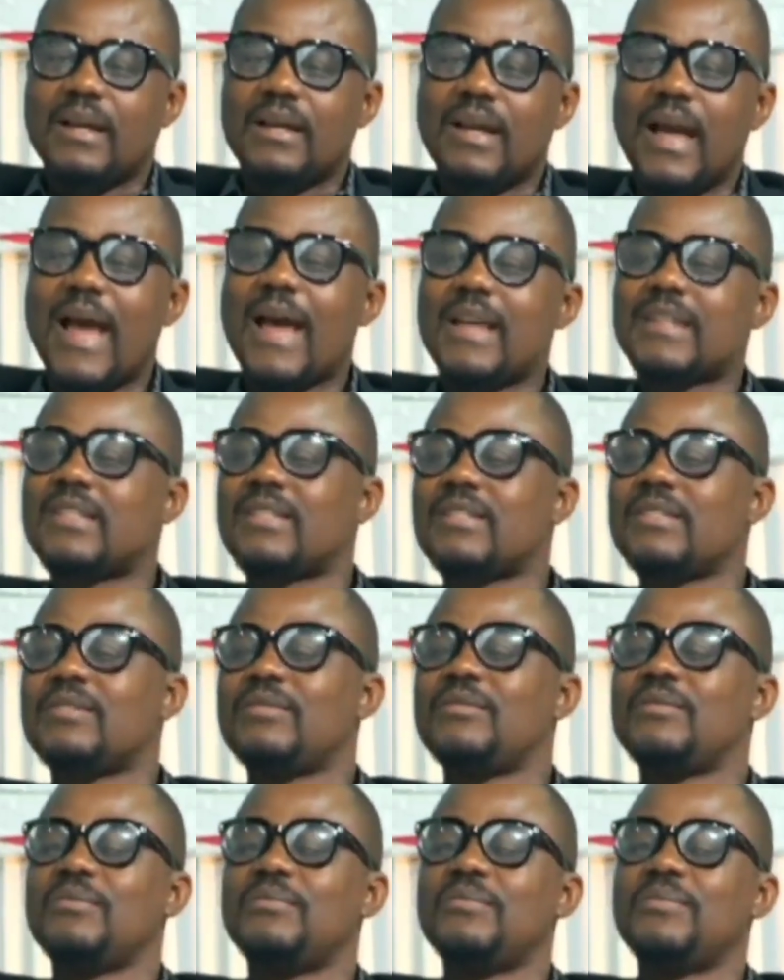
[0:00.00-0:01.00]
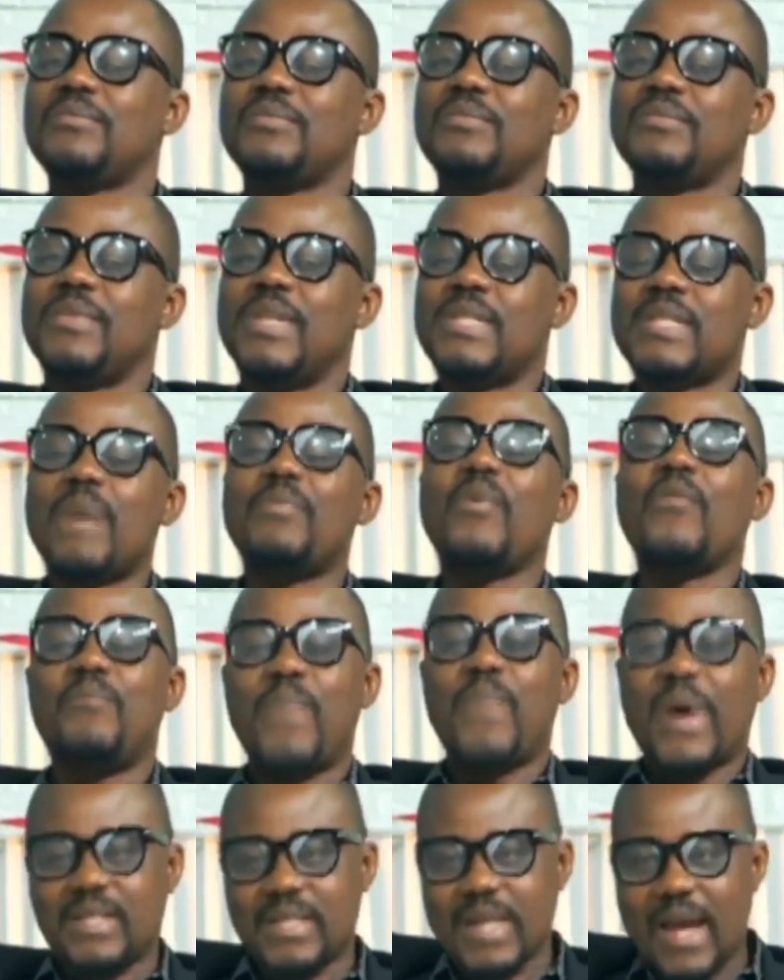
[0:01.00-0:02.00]
has the type of
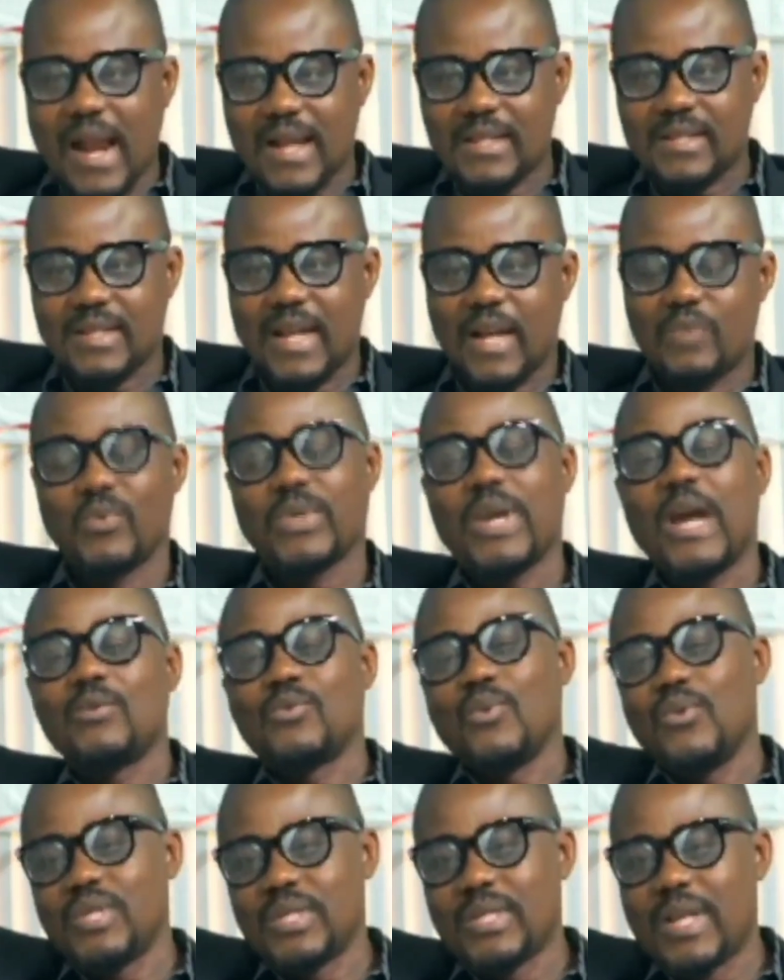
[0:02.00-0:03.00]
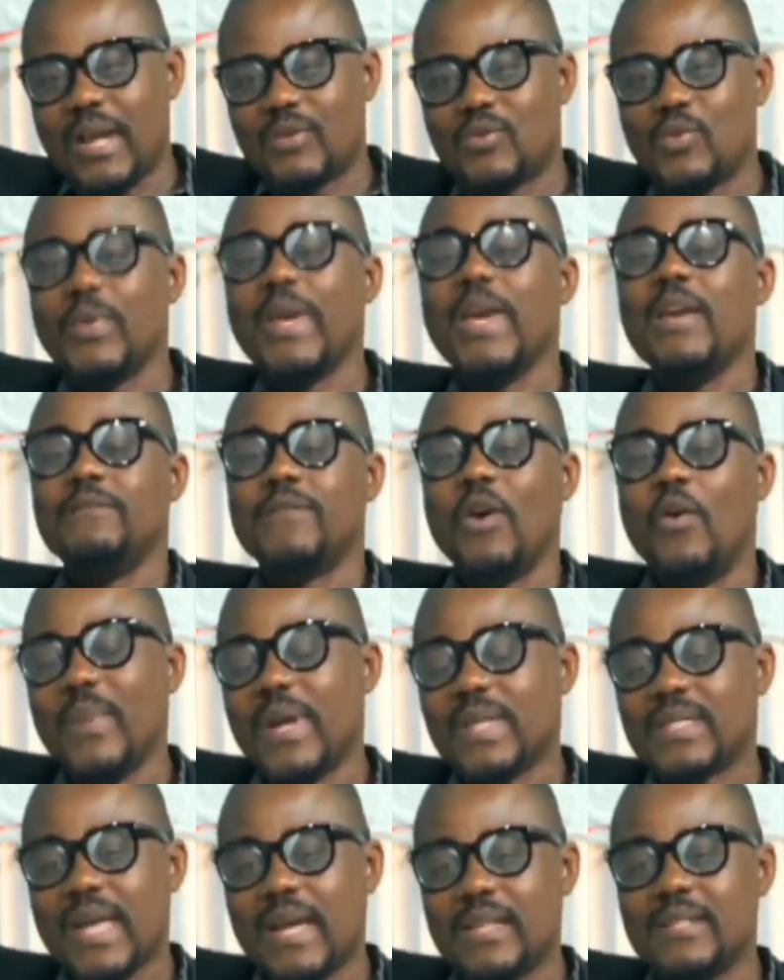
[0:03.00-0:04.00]
materials that we can consider to be
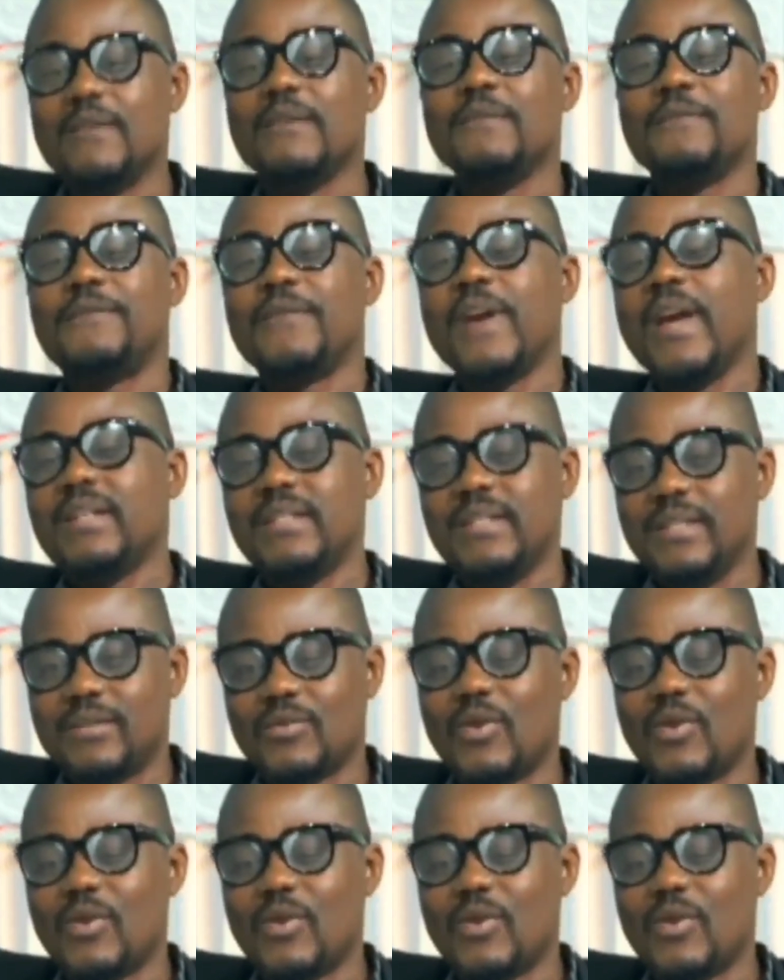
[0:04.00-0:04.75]
environmentally friendly.